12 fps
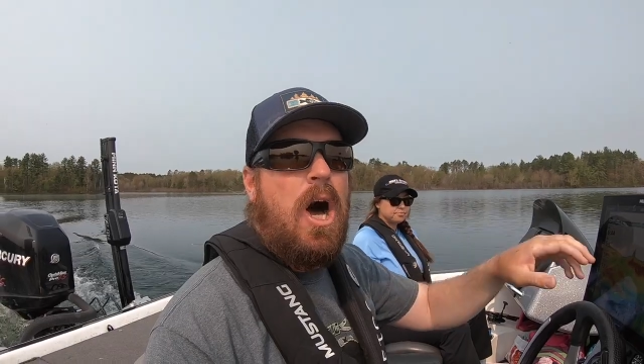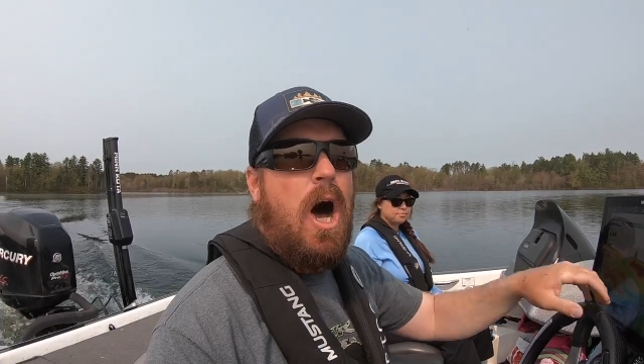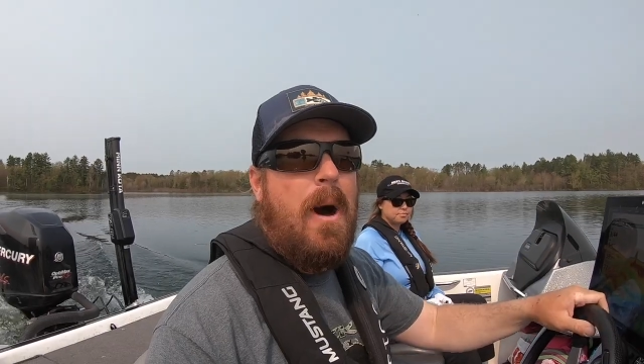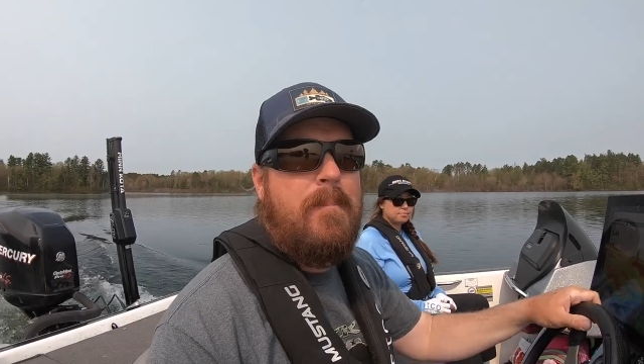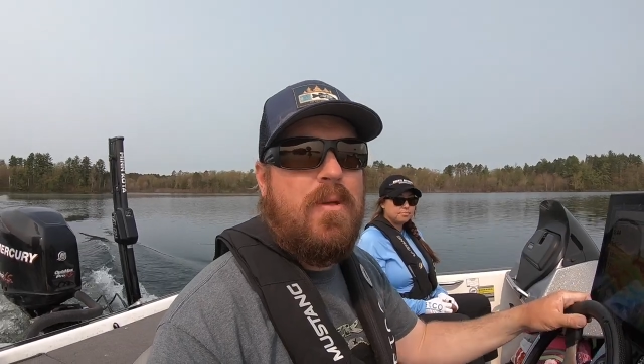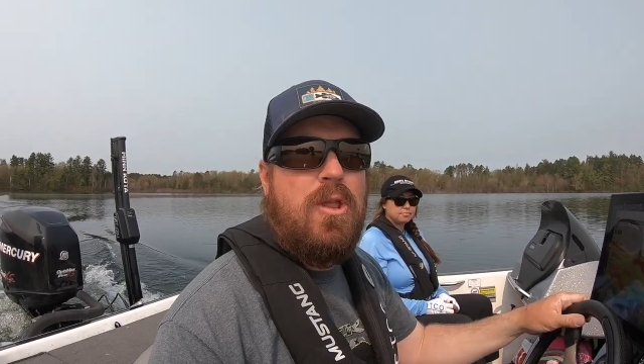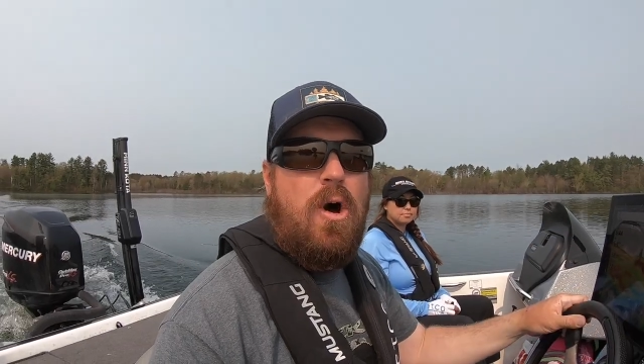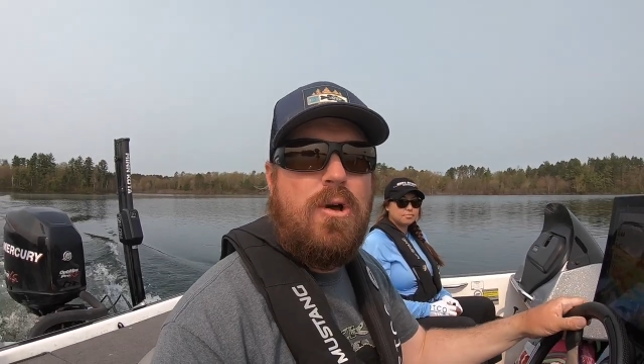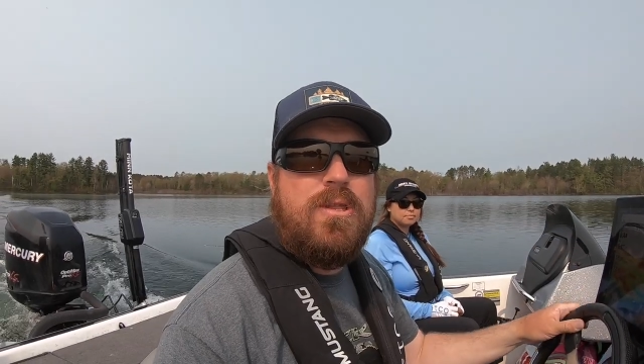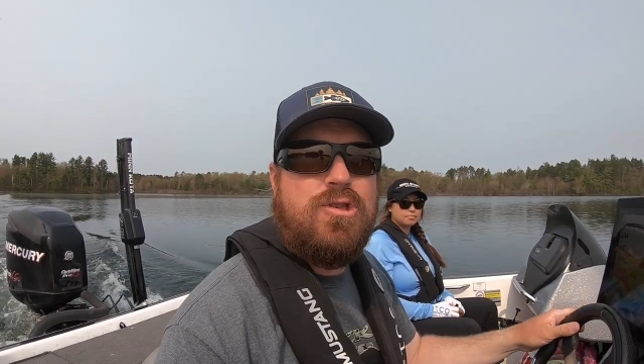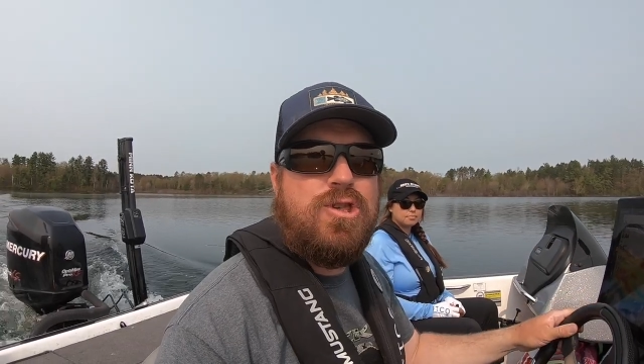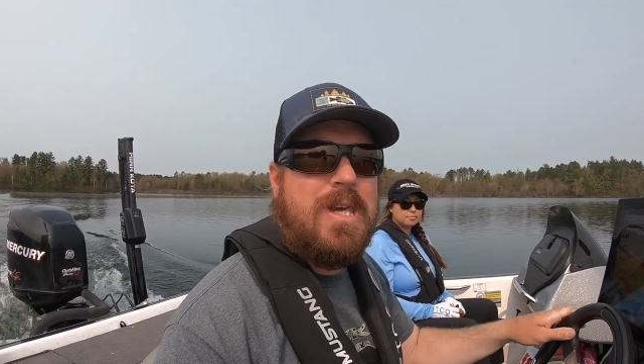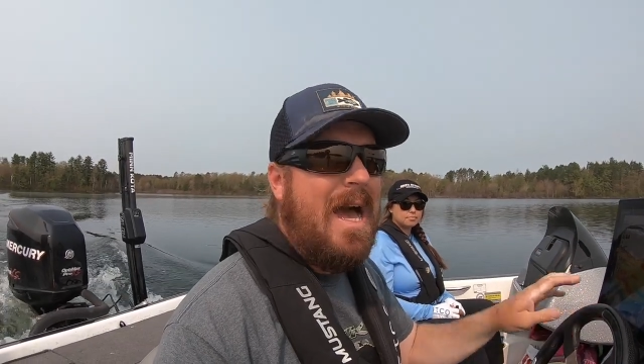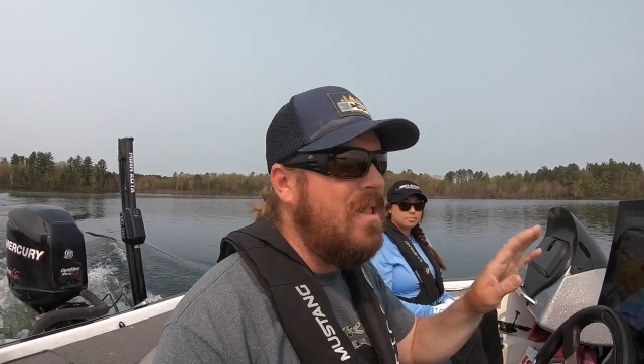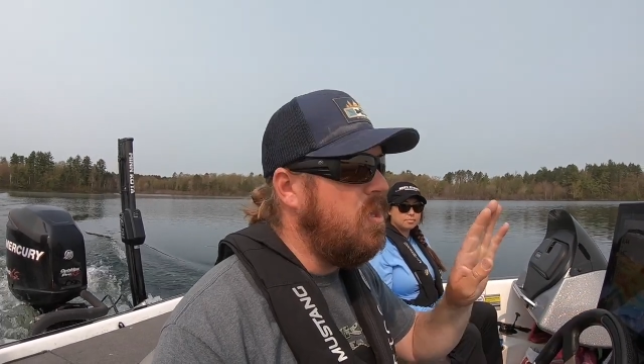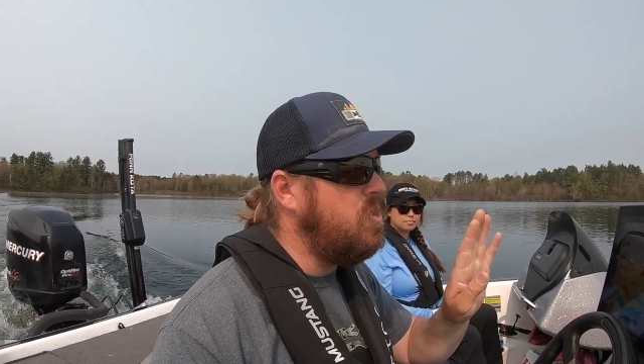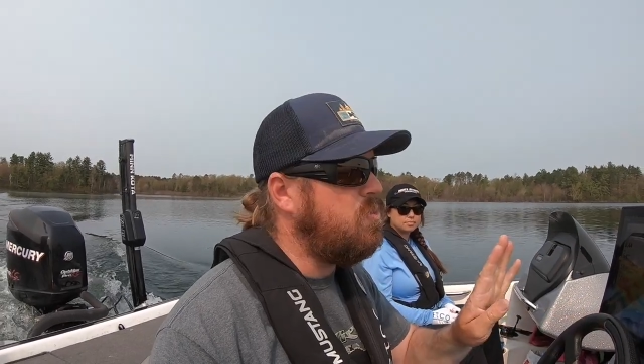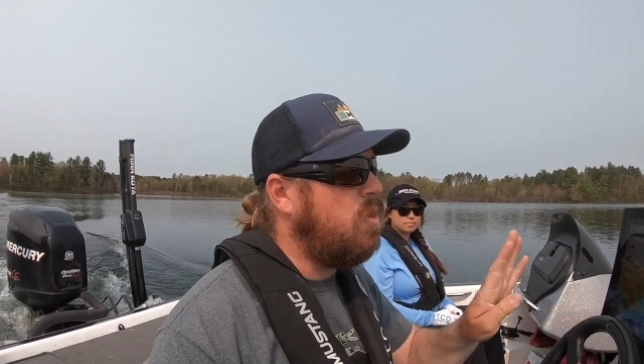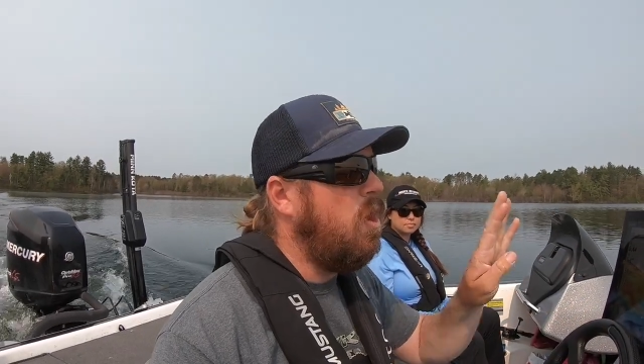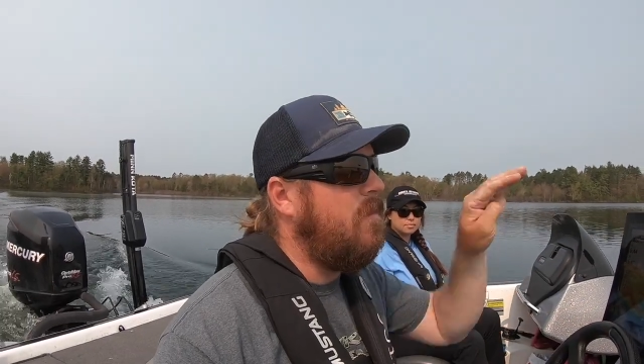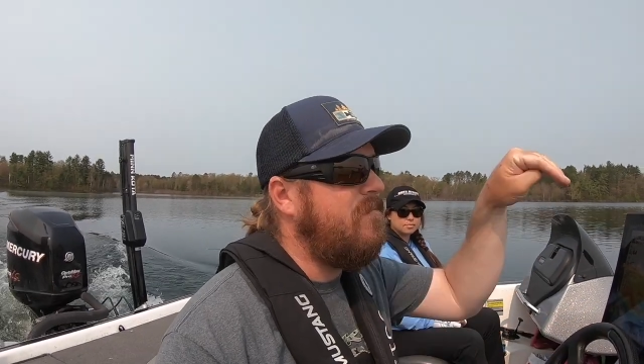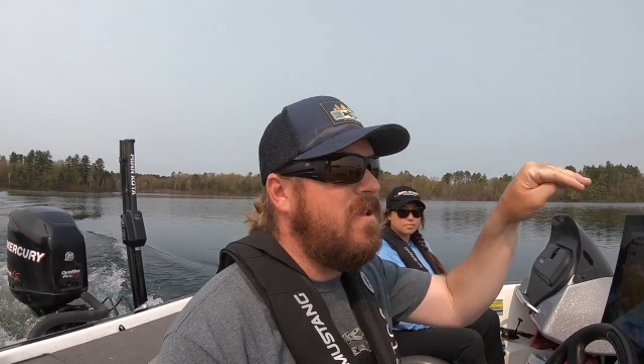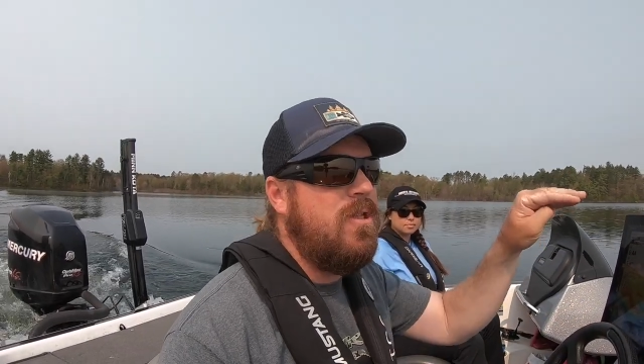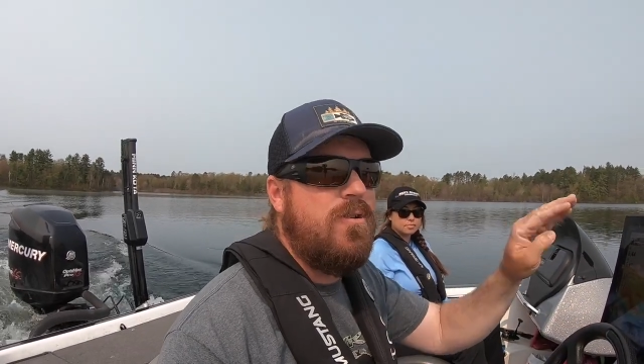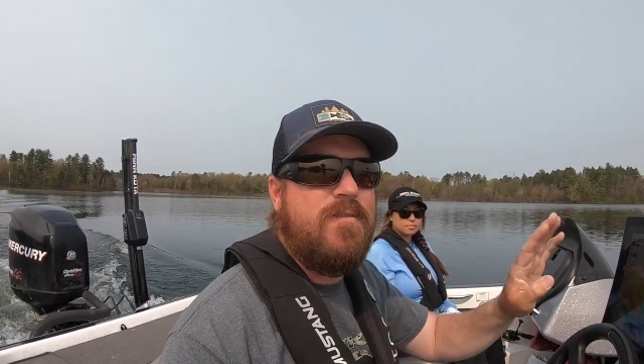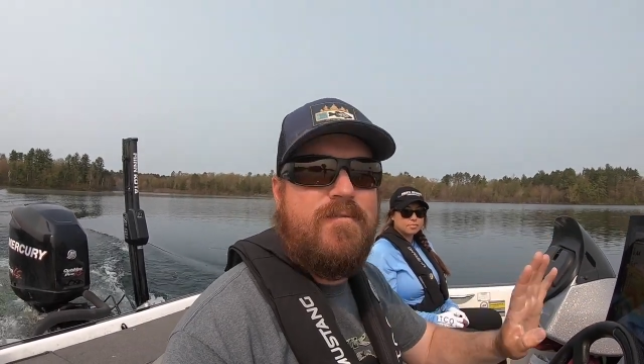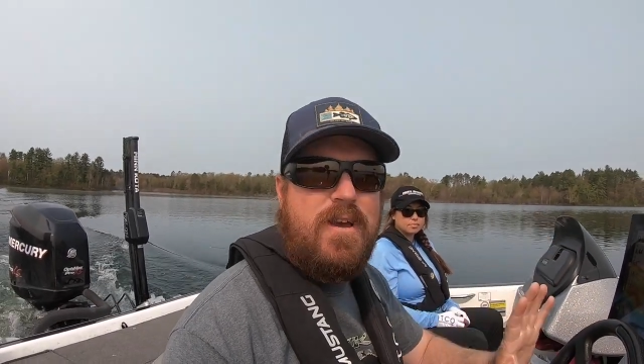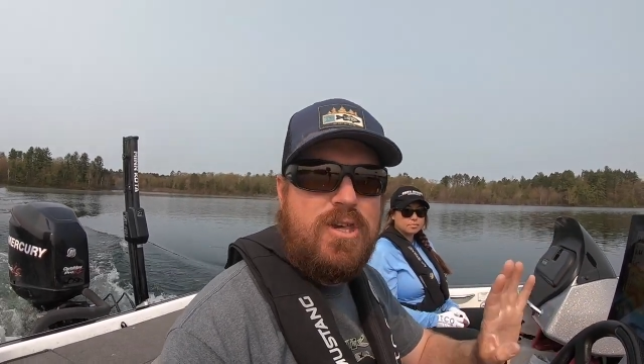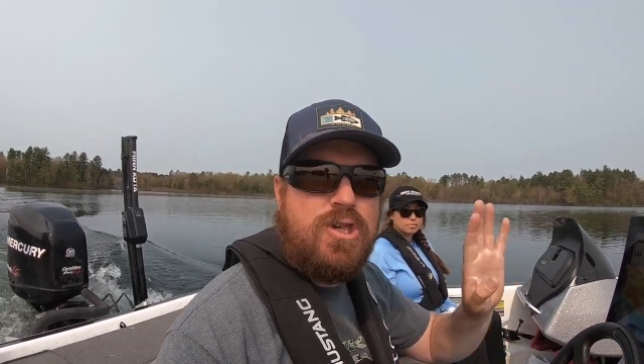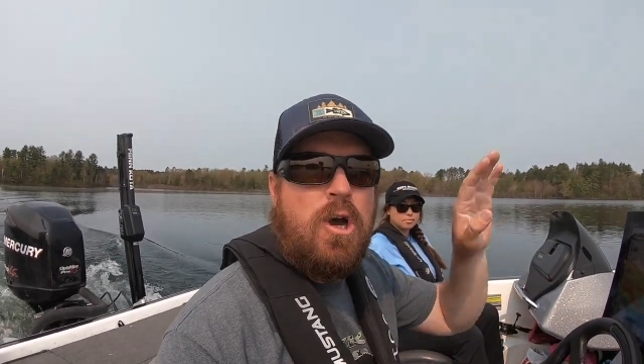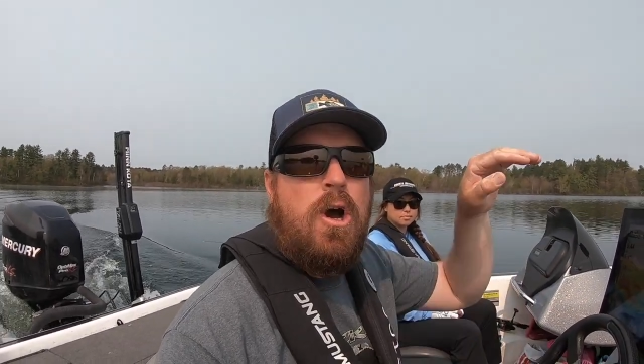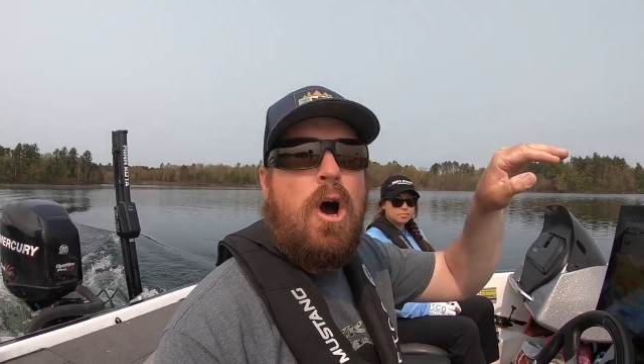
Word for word: up along the shallows where hopefully those fish